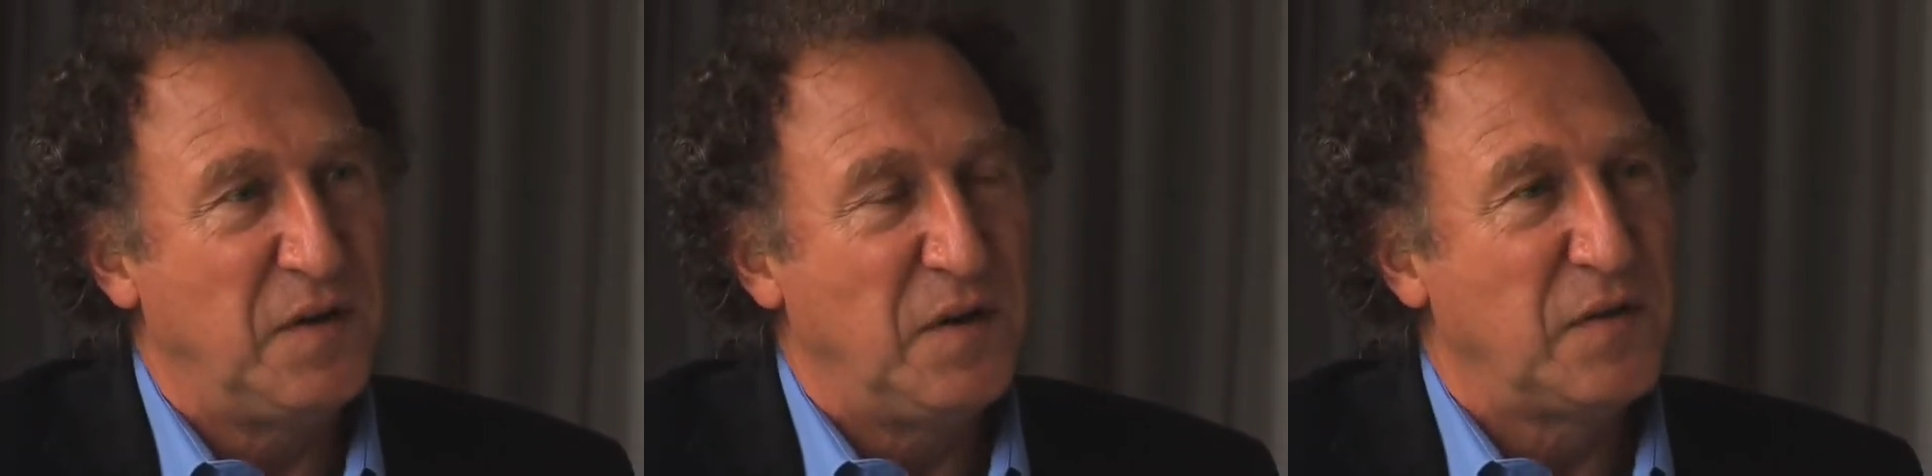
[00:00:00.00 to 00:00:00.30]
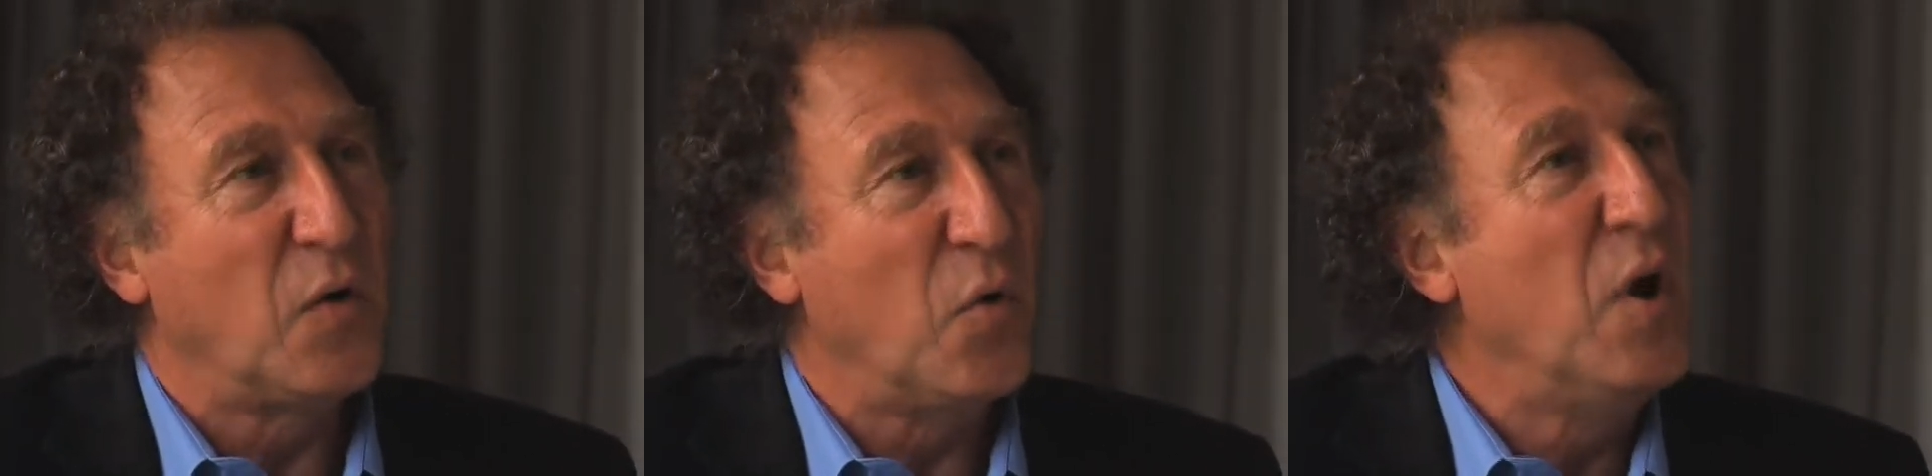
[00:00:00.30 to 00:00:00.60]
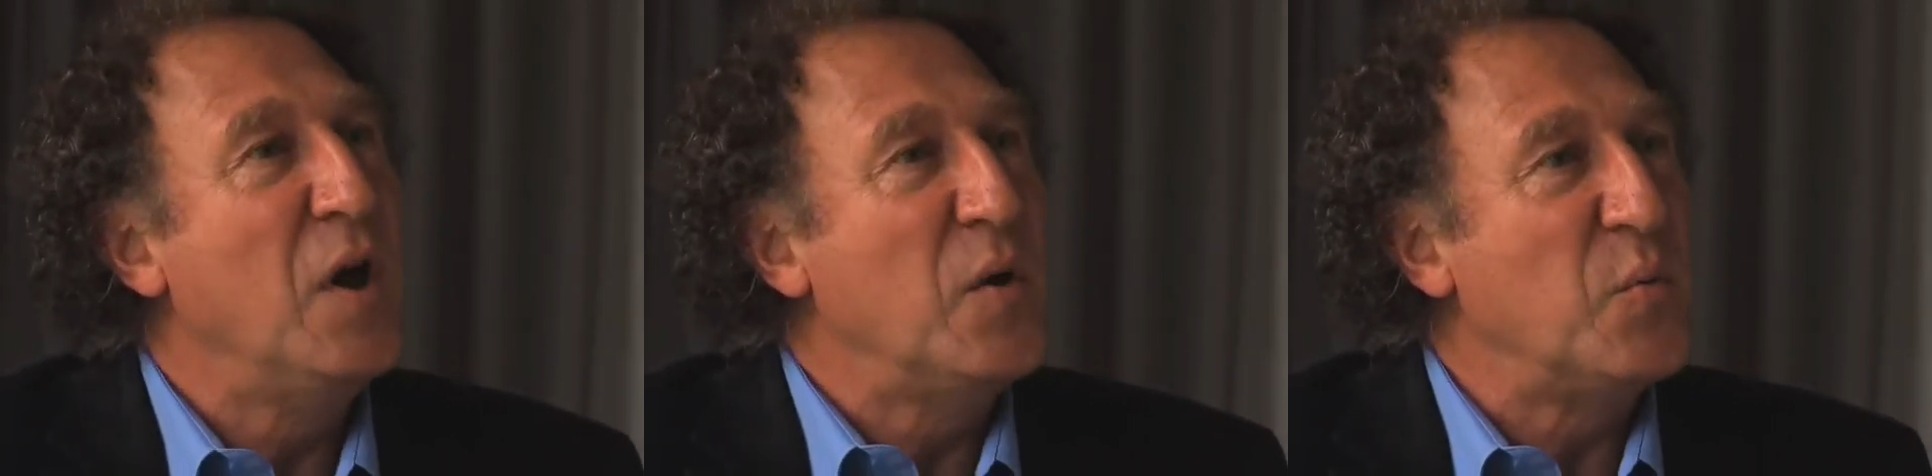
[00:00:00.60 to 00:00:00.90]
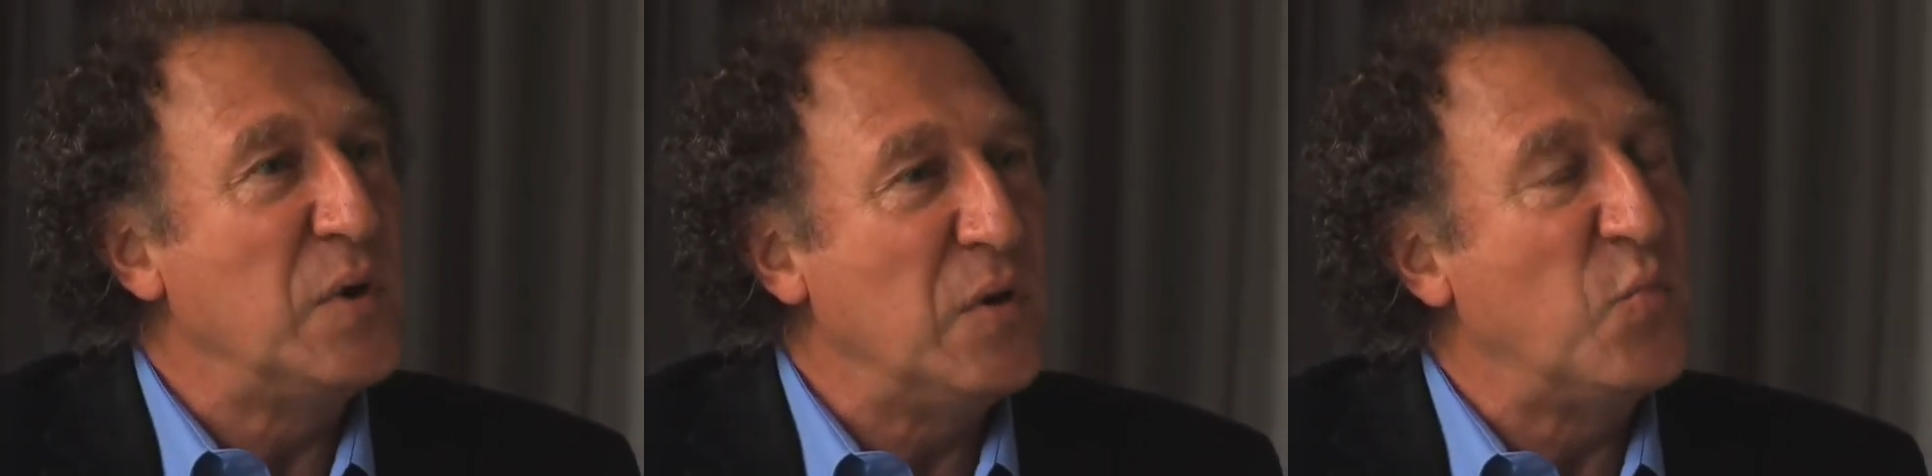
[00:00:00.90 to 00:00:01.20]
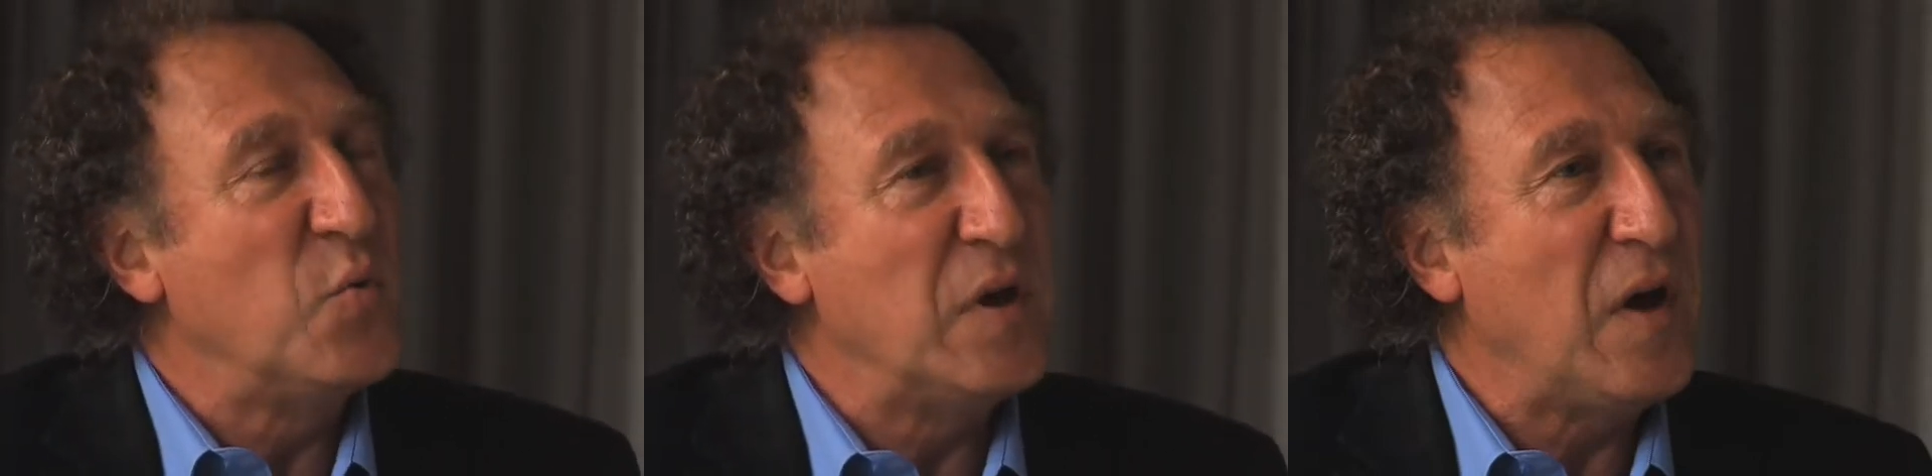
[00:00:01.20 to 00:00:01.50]
So
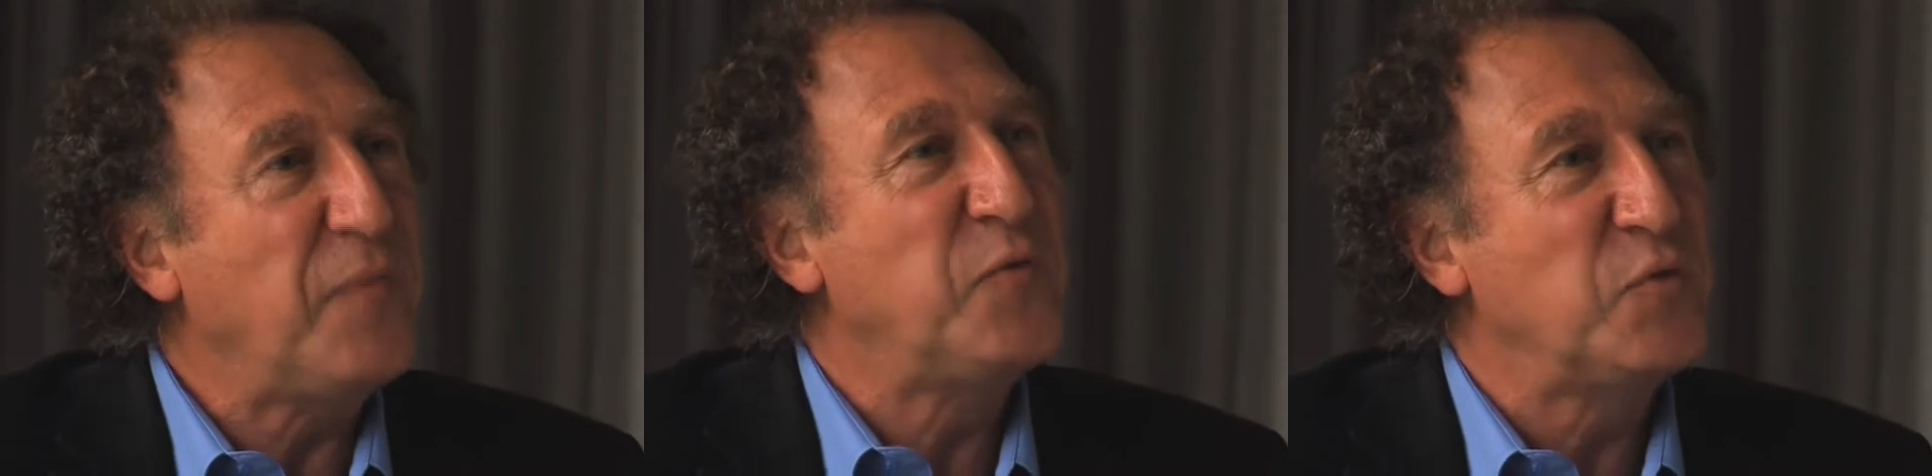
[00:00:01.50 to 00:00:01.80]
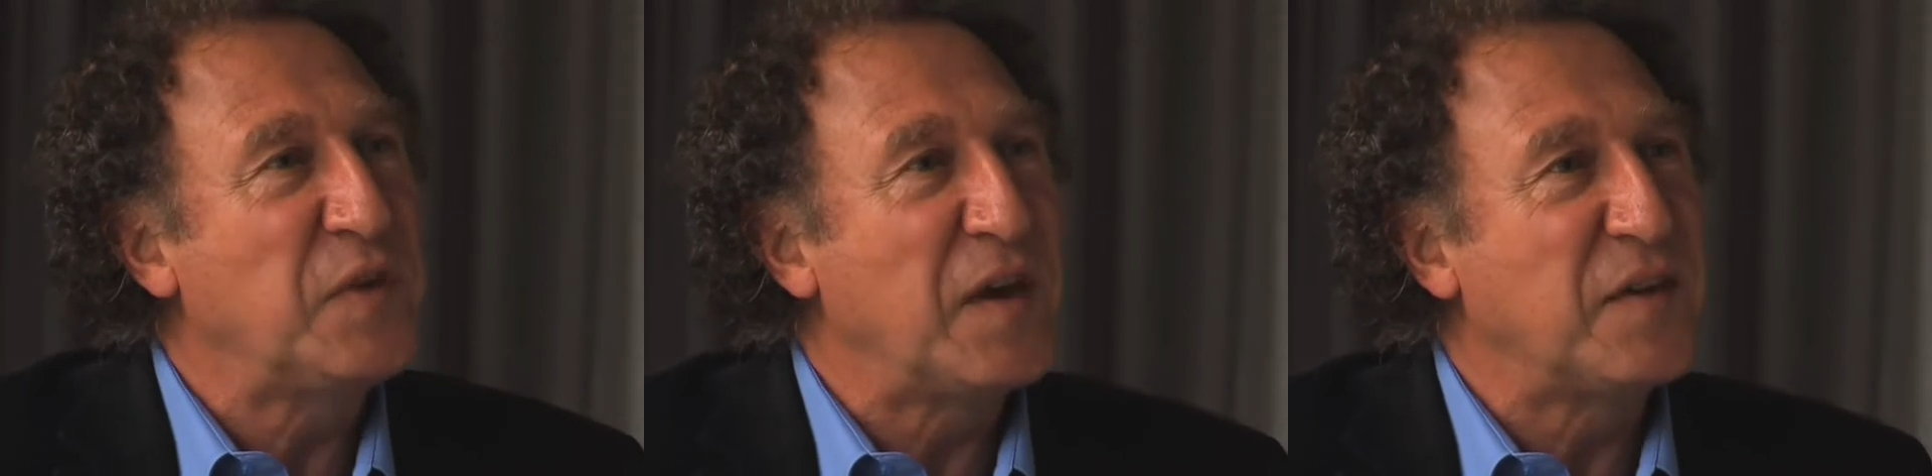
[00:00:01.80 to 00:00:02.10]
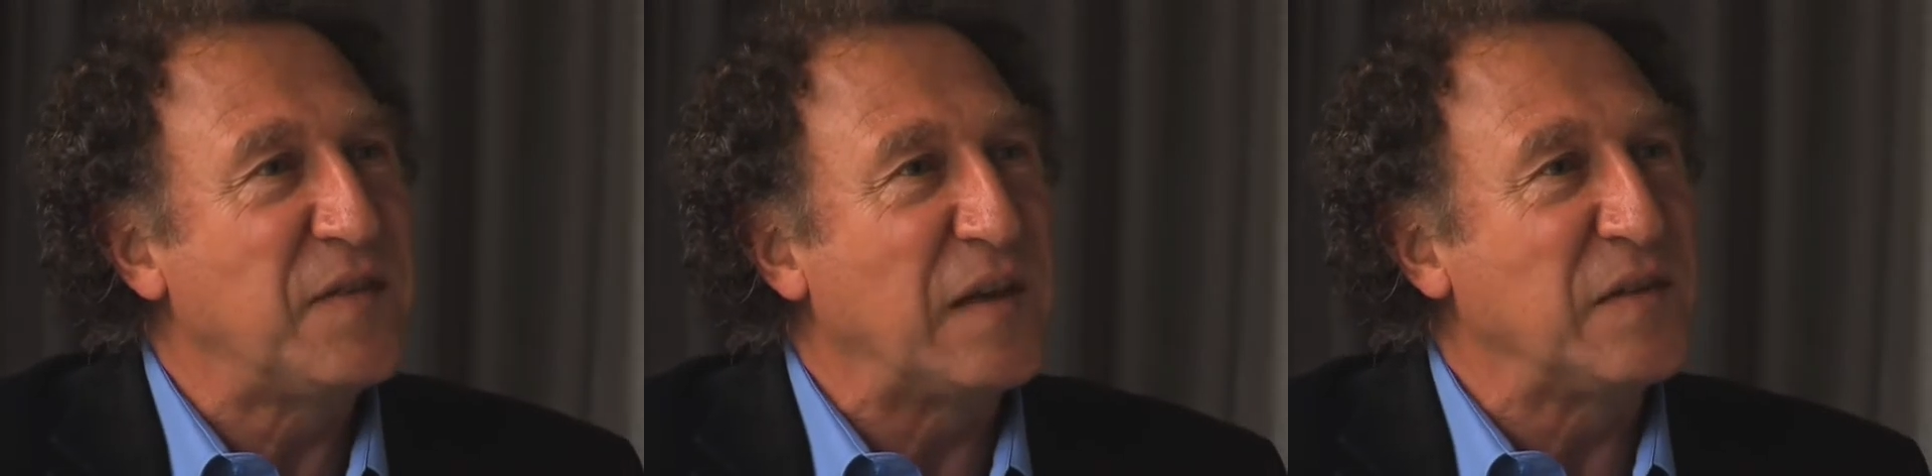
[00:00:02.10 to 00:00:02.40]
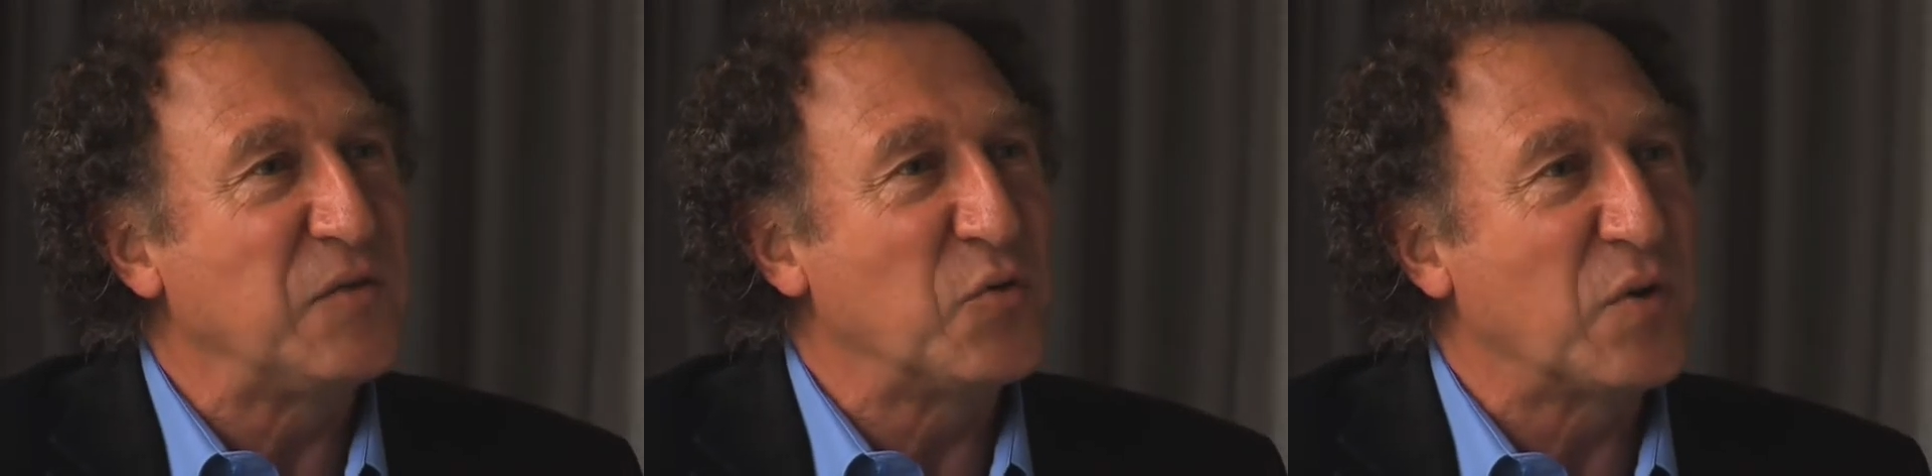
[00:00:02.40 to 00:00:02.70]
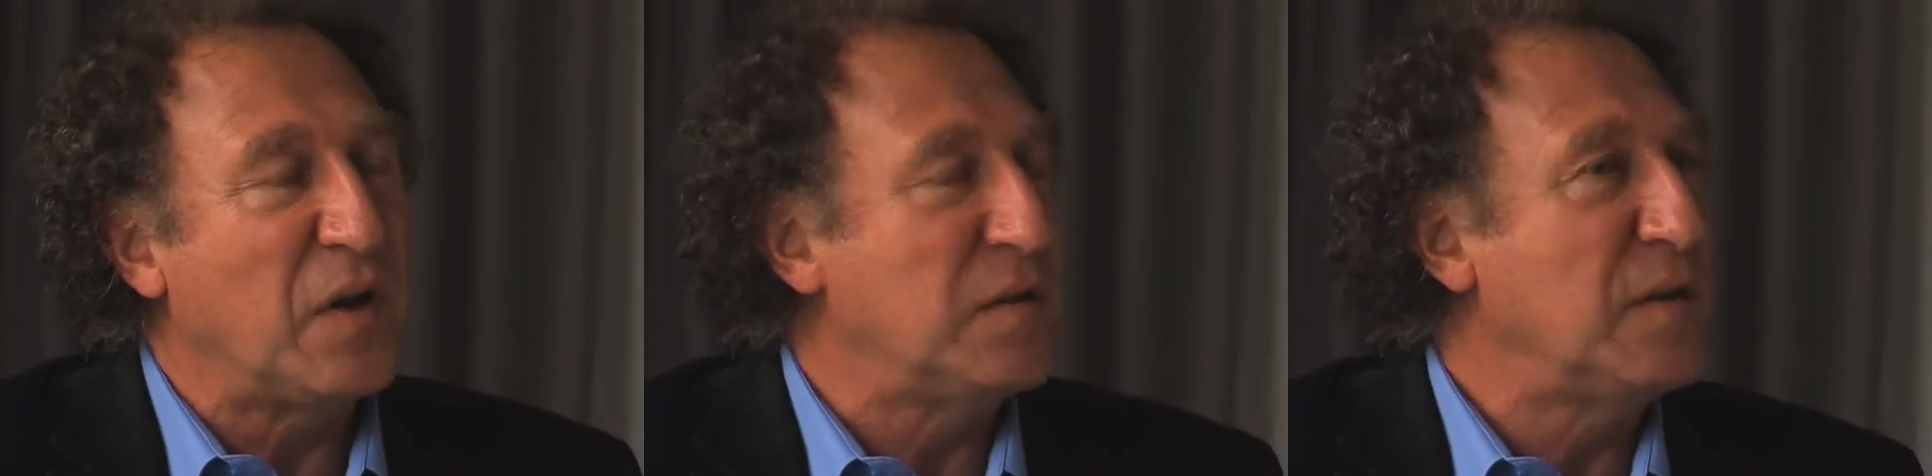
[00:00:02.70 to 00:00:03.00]
we have to take that into account.